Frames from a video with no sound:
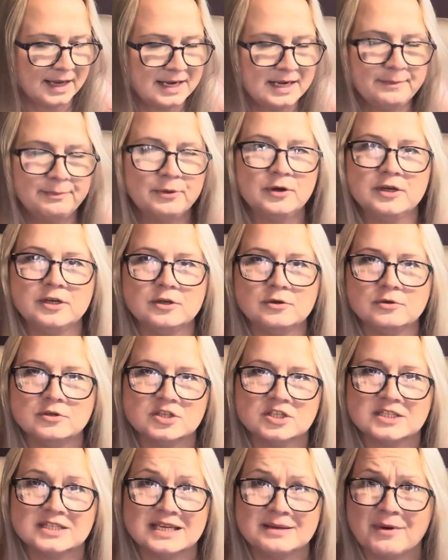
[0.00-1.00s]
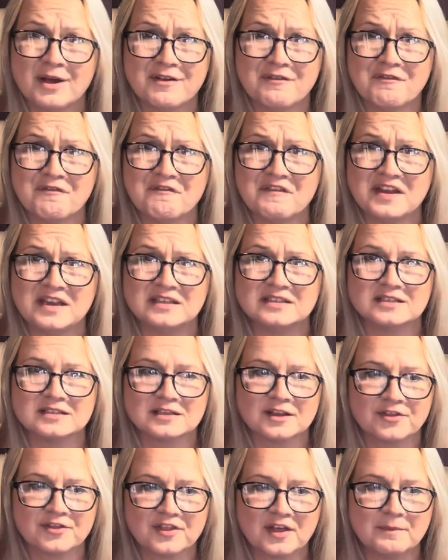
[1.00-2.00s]
any point you just see my feet as
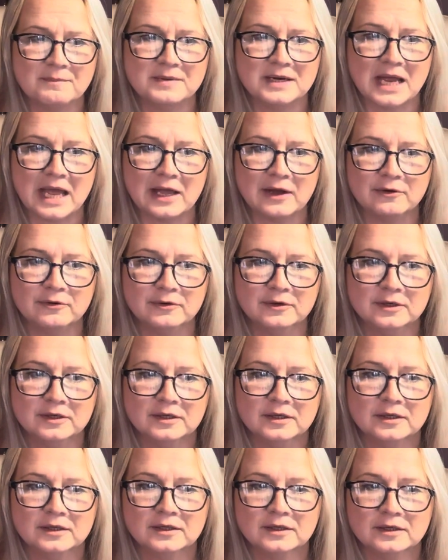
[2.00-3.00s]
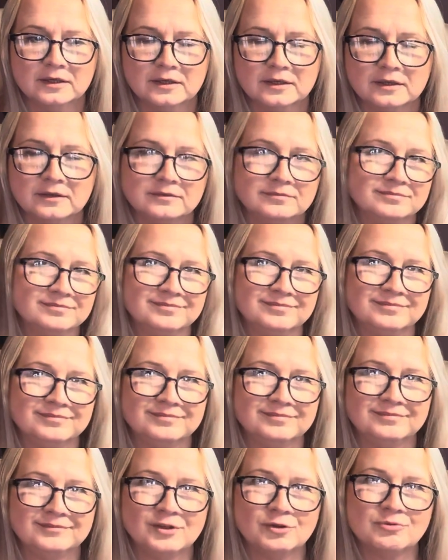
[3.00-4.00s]
a thumbnail,
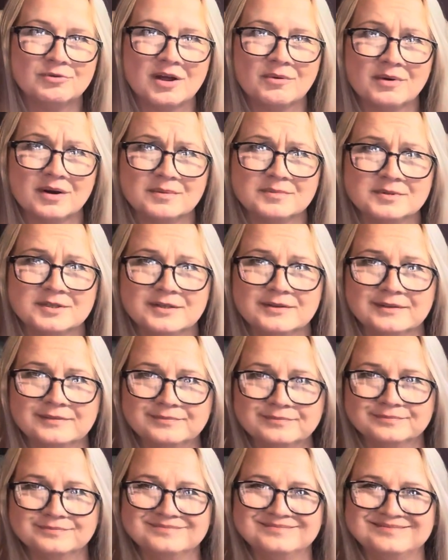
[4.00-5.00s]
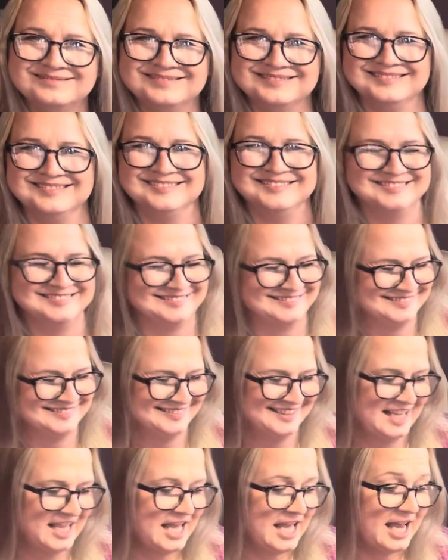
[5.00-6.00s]
you'll know what I'm doing.
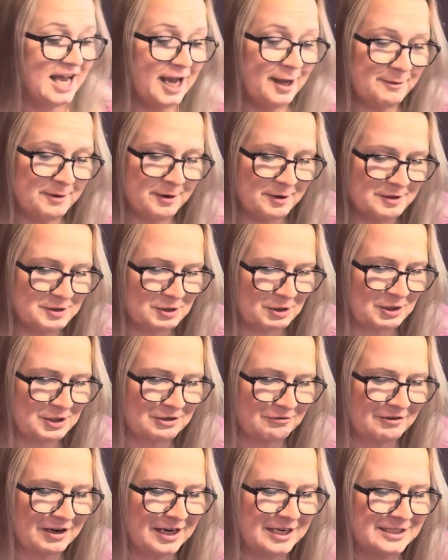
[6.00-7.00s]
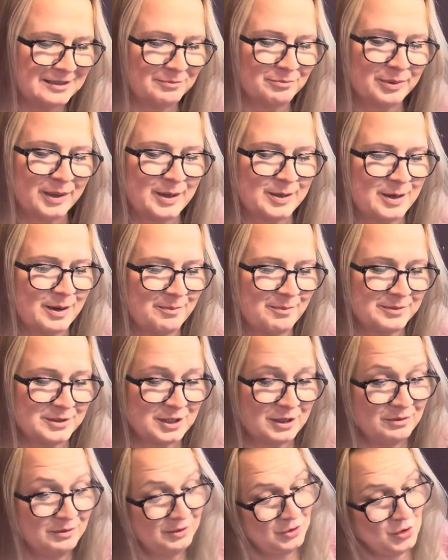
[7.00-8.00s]
I hope you enjoyed your reading part number 2.
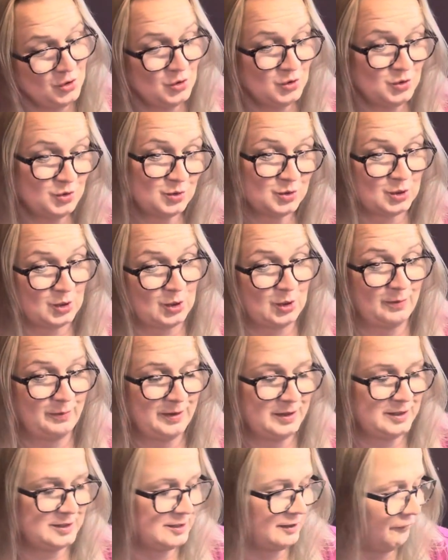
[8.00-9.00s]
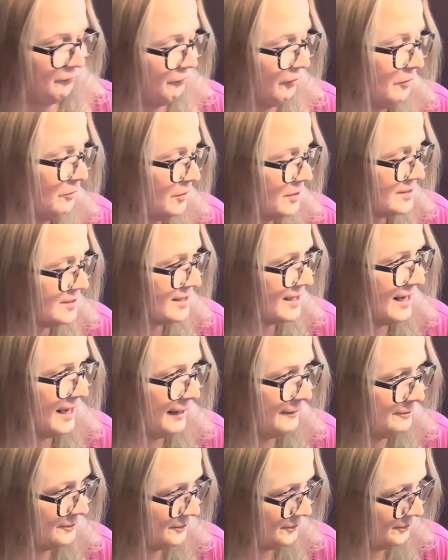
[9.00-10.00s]
Yours was a little bit different, wasn't it?